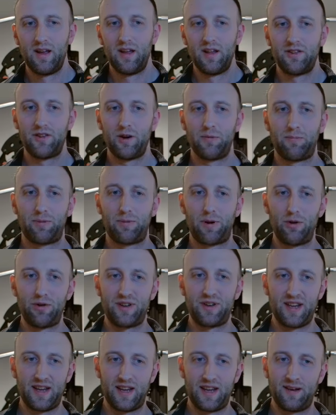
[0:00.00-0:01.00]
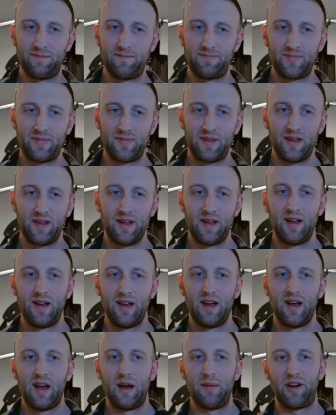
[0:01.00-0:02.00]
So protein,
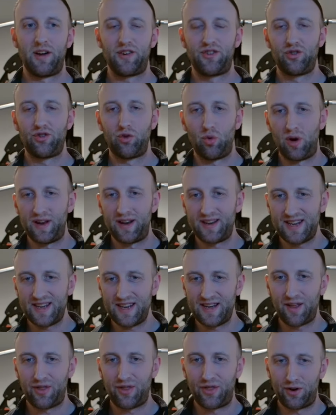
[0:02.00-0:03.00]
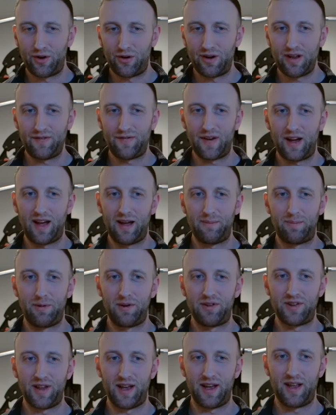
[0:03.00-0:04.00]
about 20 to
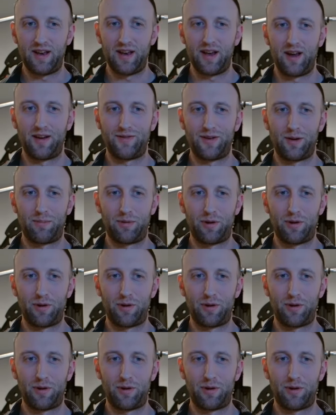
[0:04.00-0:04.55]
35% of your